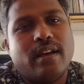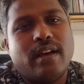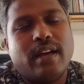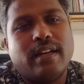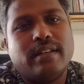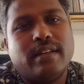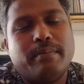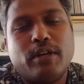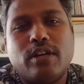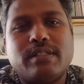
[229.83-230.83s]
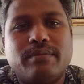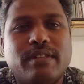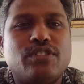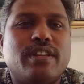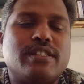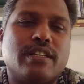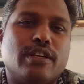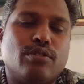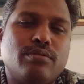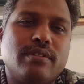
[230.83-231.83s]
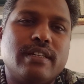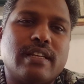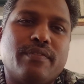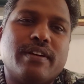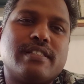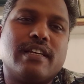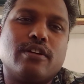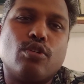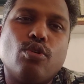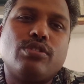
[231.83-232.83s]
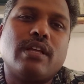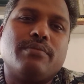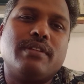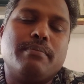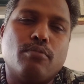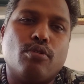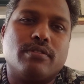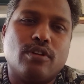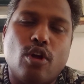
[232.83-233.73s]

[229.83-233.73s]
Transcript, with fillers: and uh, because of this reason you know it affects the growth of the bone